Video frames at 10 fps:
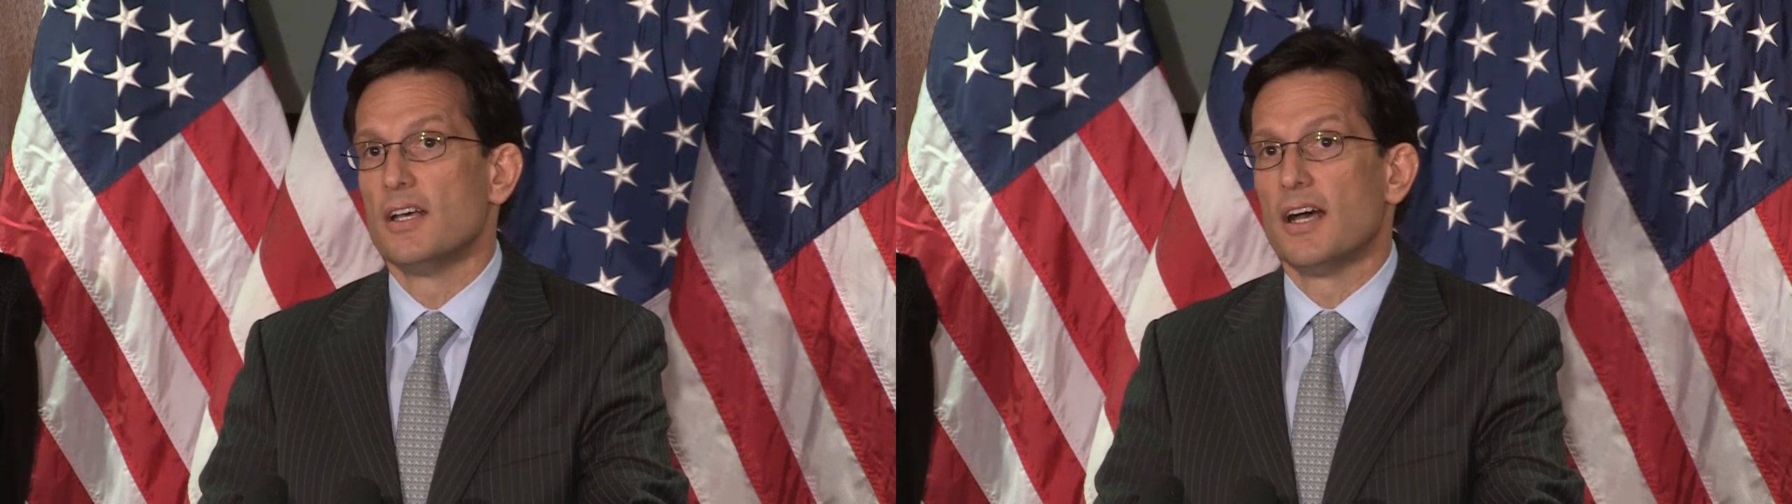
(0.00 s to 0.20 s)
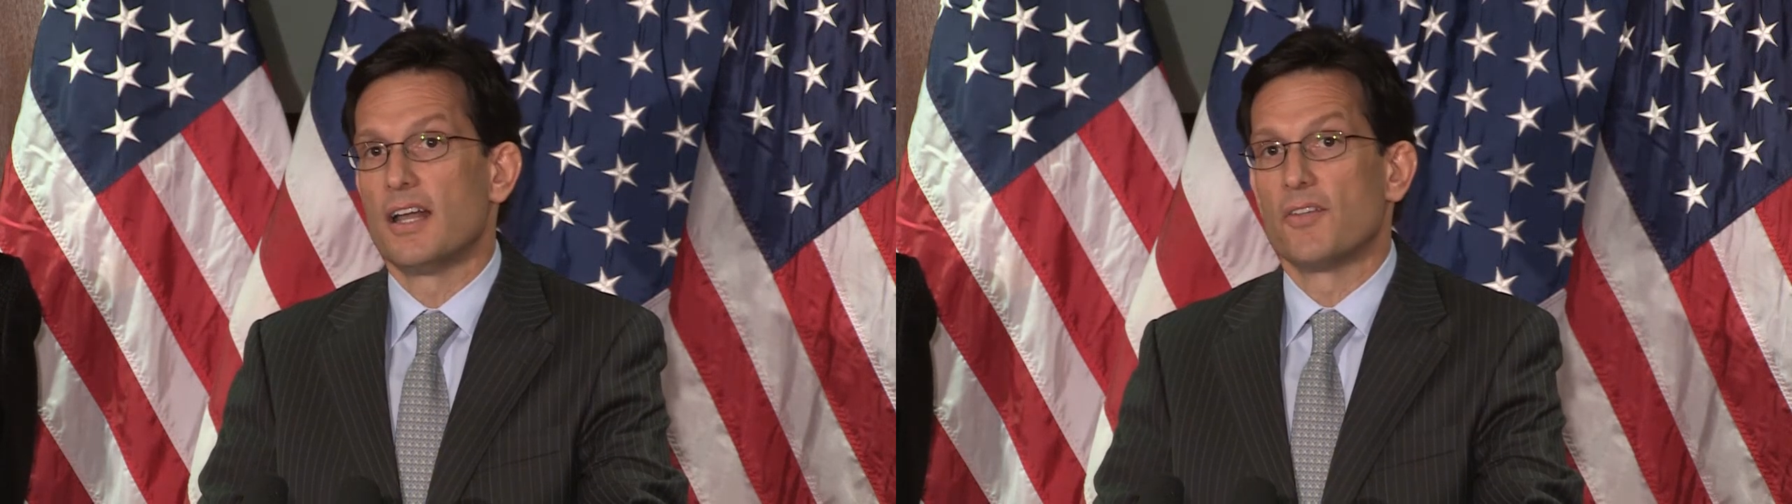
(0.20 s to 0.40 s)

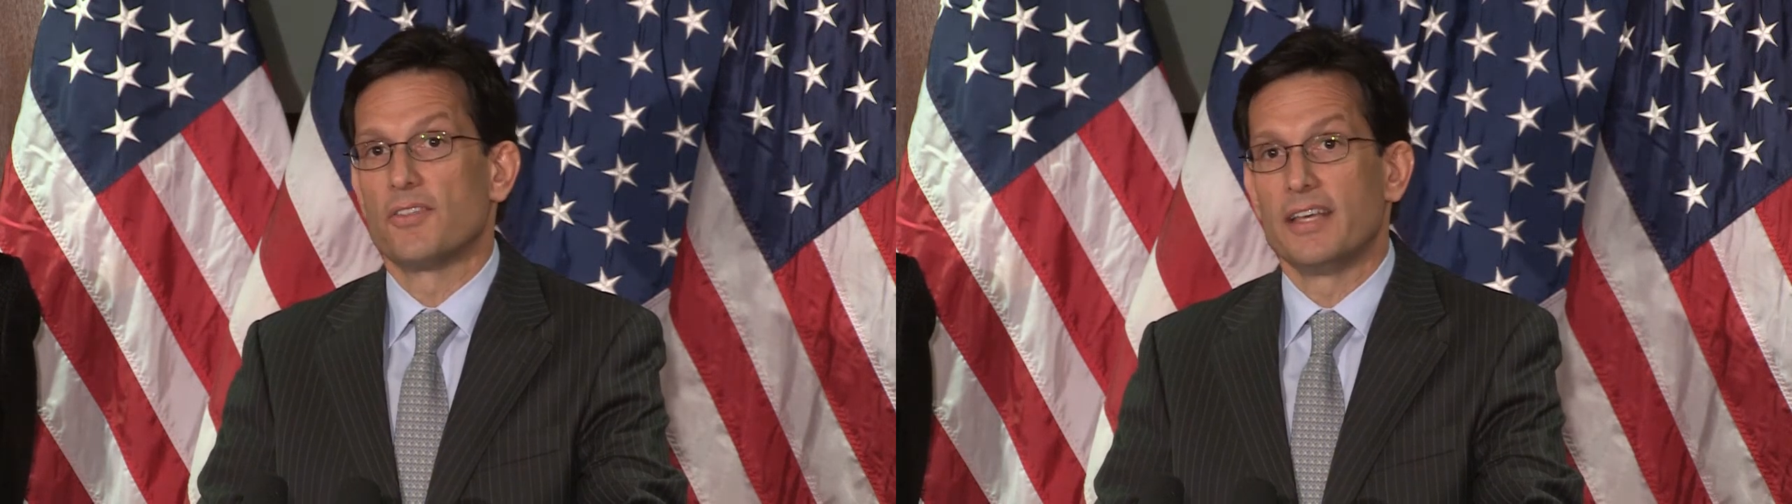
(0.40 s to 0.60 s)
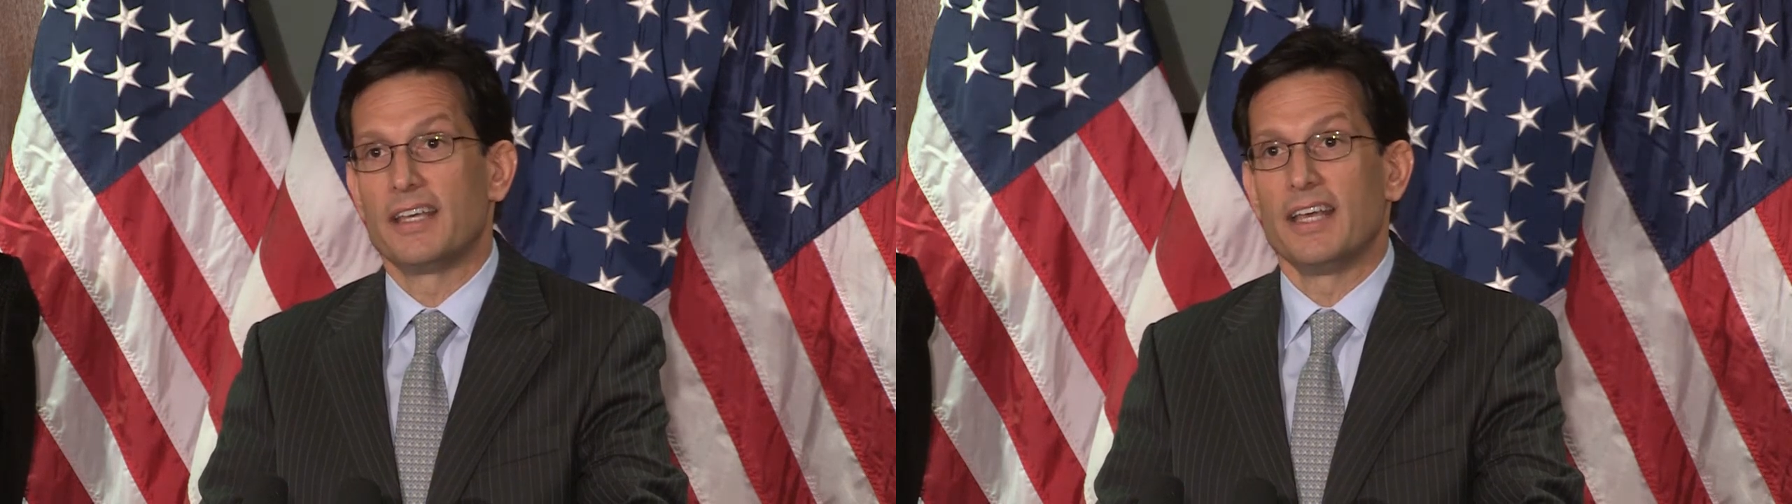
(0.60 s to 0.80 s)
I don't
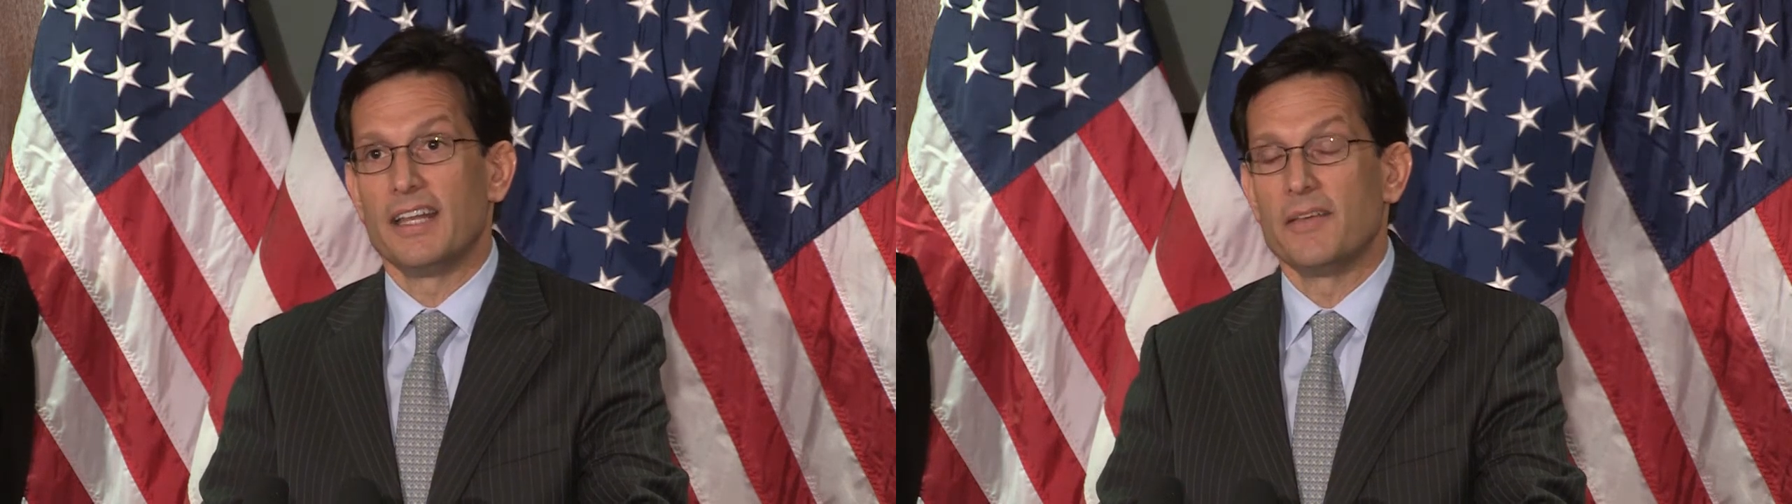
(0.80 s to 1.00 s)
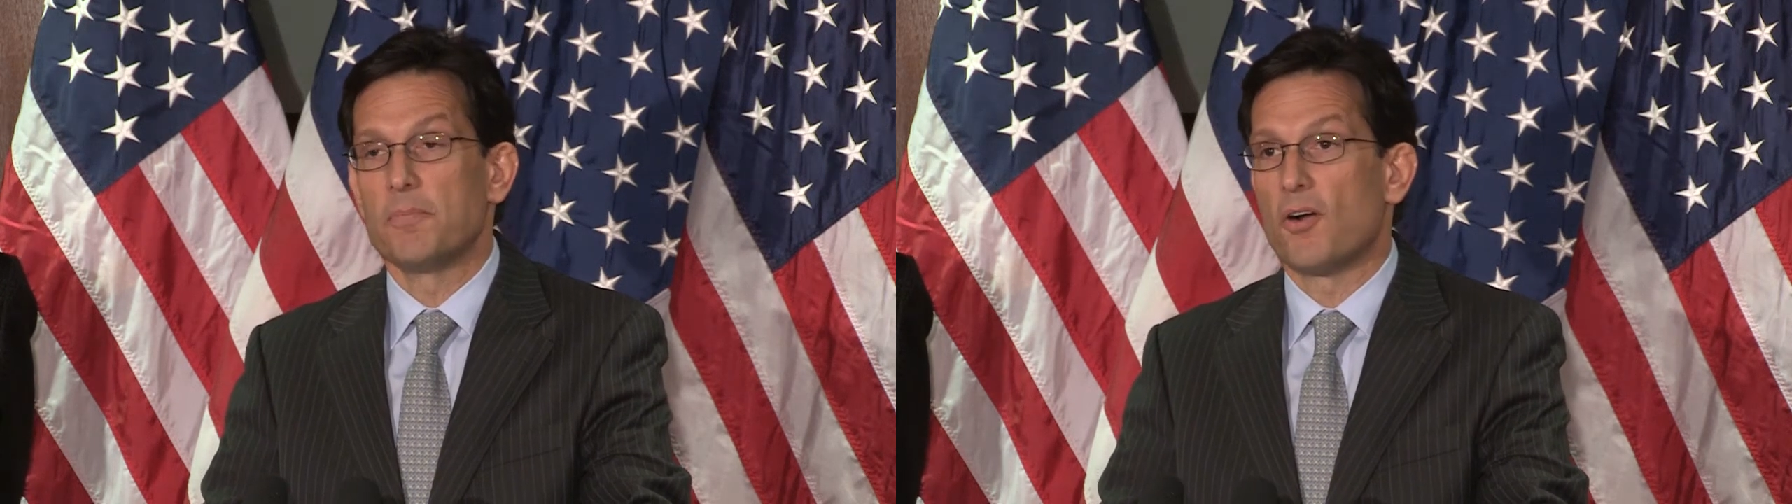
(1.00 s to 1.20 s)
think
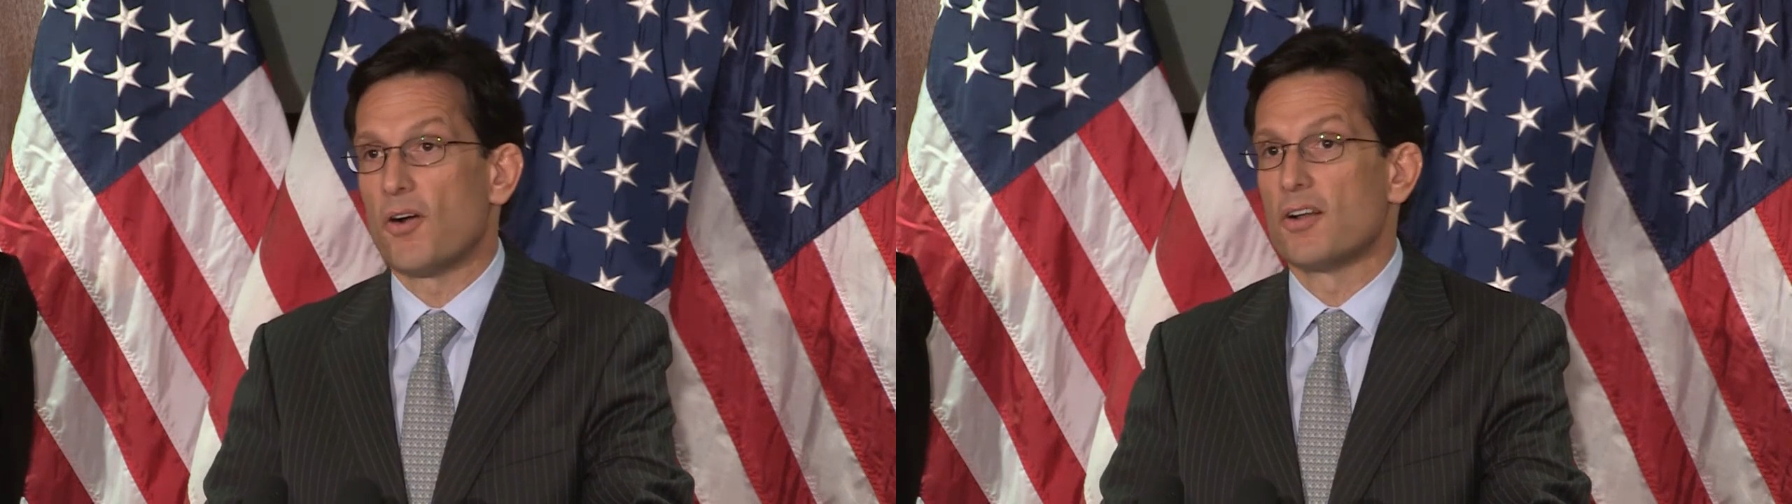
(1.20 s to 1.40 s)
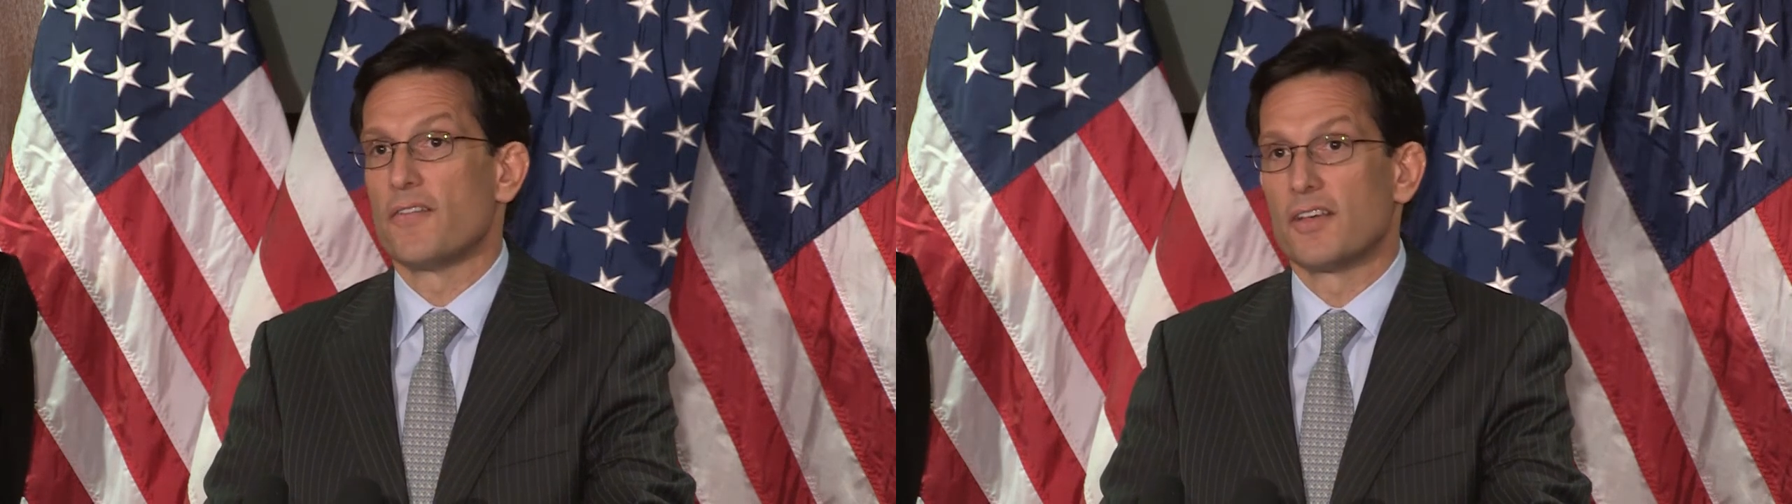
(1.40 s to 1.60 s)
any
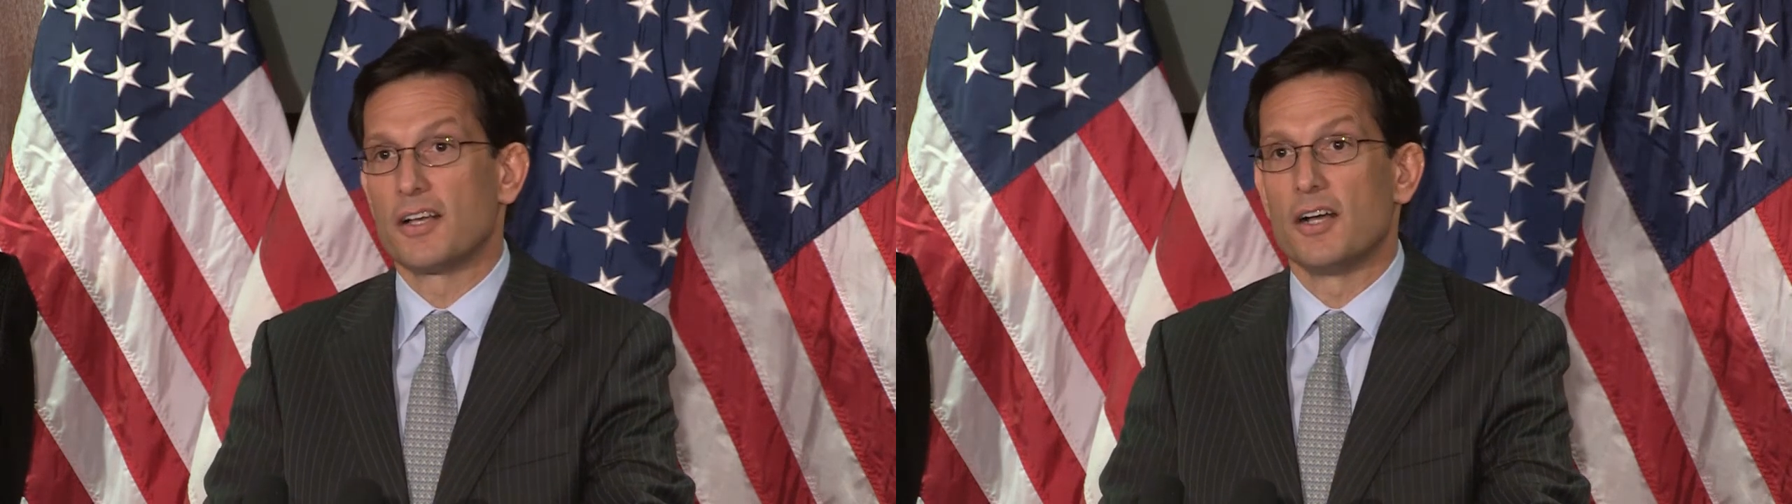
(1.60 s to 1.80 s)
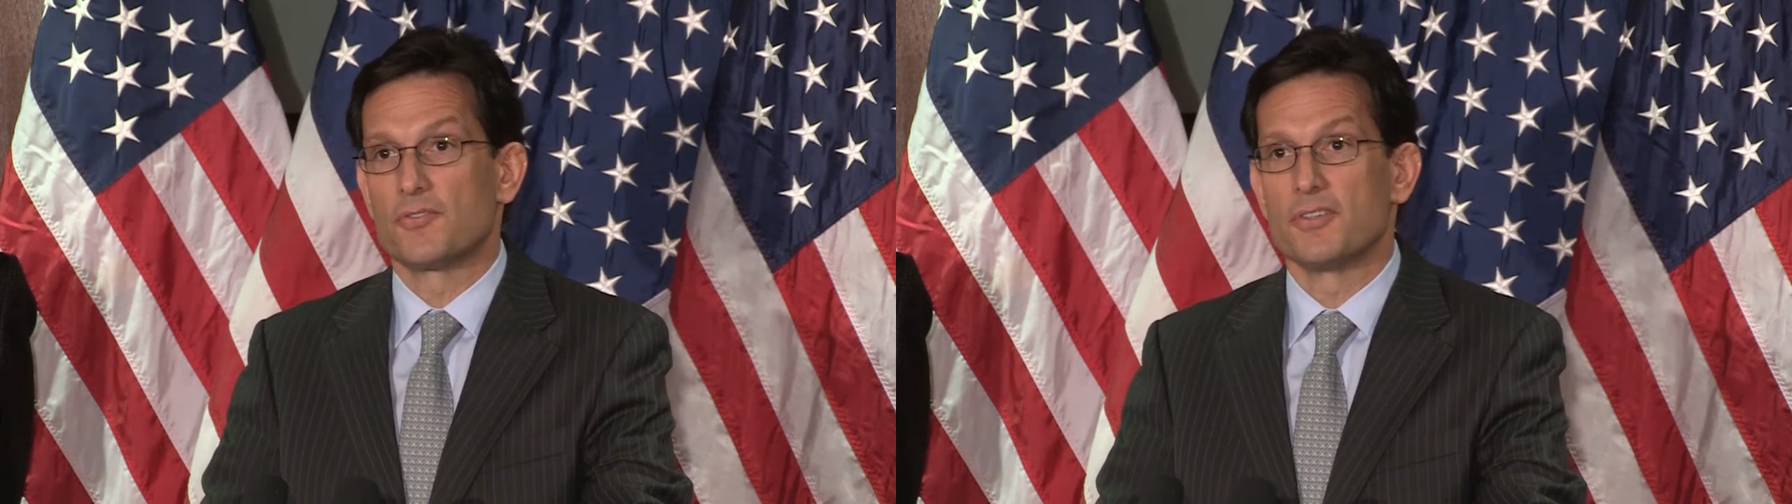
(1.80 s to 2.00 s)
part of the
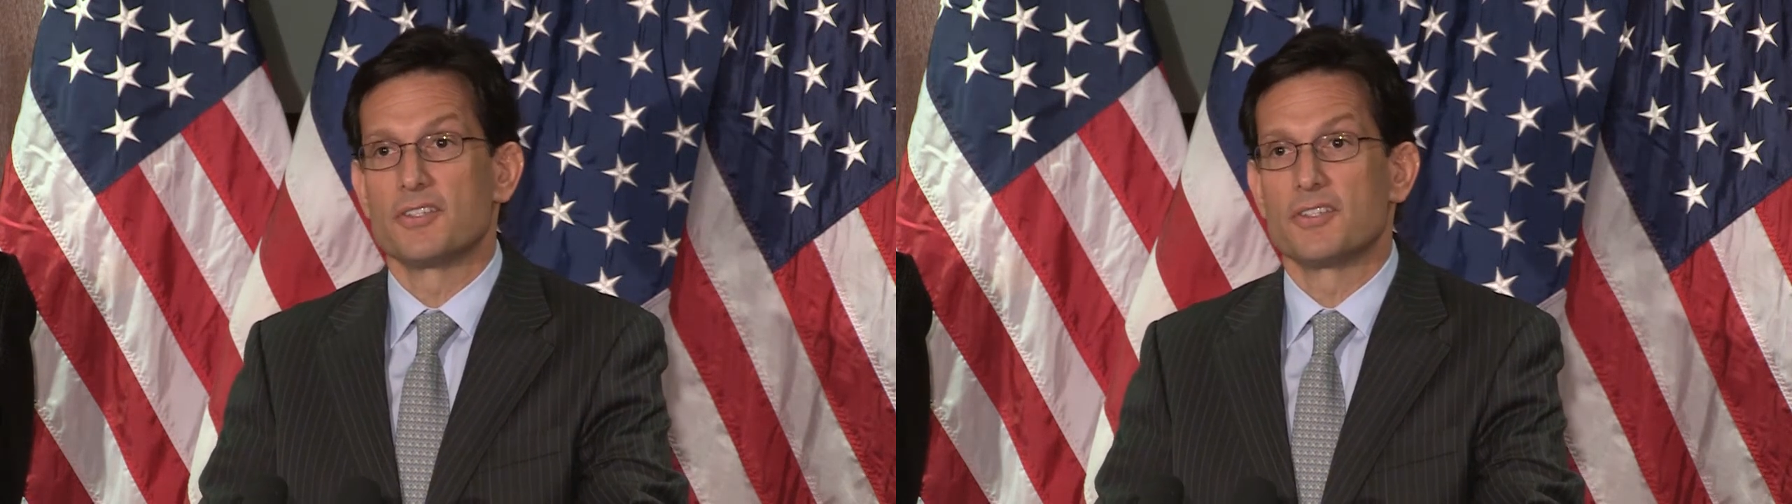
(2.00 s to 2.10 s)
country,